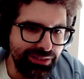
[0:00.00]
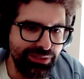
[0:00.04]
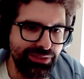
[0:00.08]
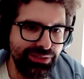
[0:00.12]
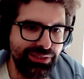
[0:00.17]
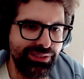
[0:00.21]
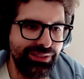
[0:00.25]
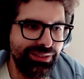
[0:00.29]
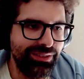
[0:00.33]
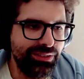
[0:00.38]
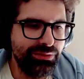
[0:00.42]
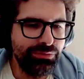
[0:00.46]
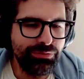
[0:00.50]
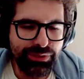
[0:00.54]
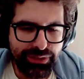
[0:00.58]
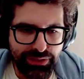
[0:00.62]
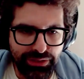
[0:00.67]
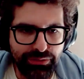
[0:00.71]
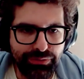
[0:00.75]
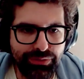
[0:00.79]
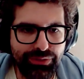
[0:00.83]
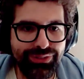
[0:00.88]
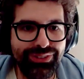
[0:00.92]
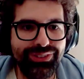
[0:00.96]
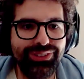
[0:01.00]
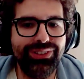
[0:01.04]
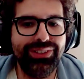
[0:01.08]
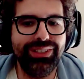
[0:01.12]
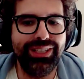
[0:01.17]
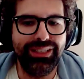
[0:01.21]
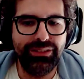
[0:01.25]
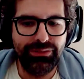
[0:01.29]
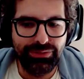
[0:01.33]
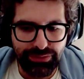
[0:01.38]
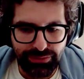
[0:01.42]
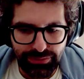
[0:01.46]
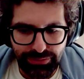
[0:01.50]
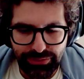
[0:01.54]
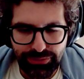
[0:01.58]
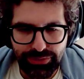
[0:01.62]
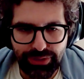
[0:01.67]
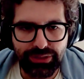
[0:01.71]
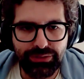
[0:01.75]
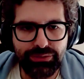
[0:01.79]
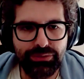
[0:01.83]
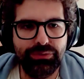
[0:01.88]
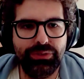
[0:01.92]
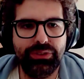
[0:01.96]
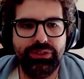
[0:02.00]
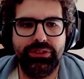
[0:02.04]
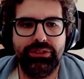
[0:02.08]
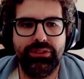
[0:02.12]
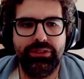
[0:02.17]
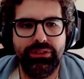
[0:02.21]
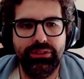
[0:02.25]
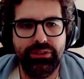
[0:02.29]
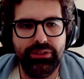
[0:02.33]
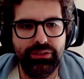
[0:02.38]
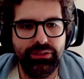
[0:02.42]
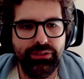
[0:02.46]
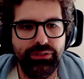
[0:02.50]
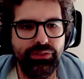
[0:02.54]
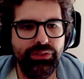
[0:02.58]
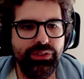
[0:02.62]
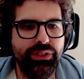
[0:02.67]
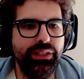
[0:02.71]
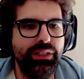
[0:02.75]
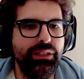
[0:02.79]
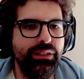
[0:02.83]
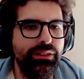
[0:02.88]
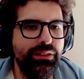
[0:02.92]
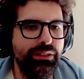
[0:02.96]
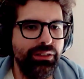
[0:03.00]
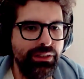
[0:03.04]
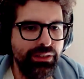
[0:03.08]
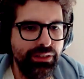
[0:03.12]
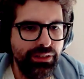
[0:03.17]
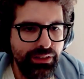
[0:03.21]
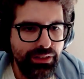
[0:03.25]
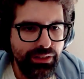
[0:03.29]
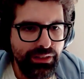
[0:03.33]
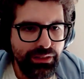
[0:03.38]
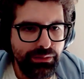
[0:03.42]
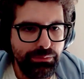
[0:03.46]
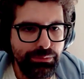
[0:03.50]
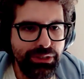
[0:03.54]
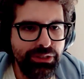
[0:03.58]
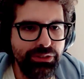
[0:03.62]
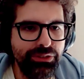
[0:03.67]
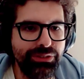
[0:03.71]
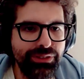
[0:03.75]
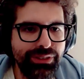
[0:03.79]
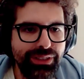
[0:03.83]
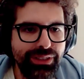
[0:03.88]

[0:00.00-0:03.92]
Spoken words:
So this is really unfair. So that's what we're trying to fix. But, because